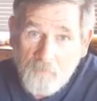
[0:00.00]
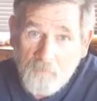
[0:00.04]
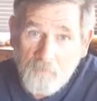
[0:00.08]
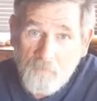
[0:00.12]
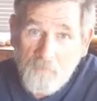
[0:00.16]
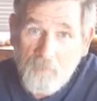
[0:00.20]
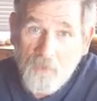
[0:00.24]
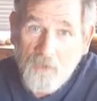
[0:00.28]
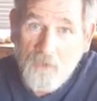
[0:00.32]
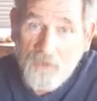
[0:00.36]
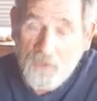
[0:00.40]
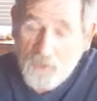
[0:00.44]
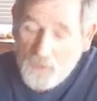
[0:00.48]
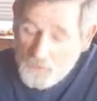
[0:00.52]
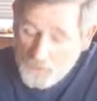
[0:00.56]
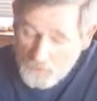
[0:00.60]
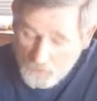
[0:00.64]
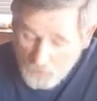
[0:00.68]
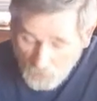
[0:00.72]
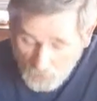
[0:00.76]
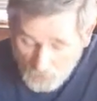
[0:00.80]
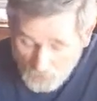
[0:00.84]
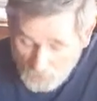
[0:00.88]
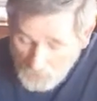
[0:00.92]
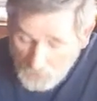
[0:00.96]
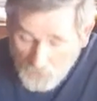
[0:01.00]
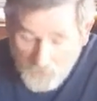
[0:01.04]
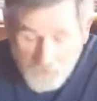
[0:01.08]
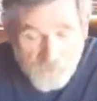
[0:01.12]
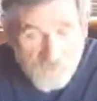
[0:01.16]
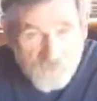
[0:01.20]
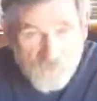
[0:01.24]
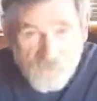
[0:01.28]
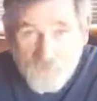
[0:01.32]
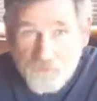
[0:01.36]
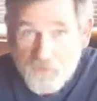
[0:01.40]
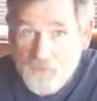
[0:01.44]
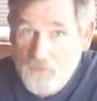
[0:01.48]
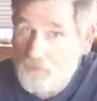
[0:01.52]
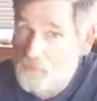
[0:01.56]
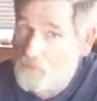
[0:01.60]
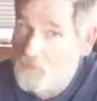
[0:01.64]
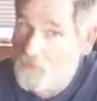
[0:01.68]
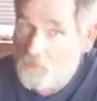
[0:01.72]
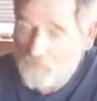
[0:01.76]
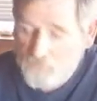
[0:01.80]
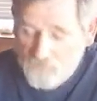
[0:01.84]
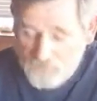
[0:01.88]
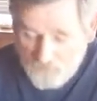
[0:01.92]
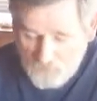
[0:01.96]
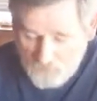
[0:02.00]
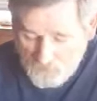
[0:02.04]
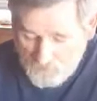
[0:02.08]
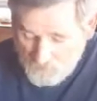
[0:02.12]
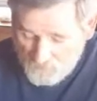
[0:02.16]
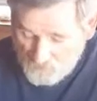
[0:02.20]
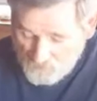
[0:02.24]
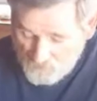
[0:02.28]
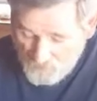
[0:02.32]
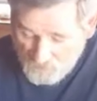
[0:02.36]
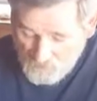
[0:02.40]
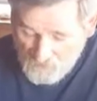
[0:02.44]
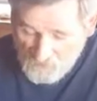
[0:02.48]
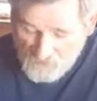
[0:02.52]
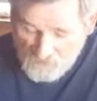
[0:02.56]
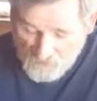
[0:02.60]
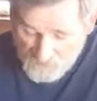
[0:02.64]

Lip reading: But in all honesty, in all fairness,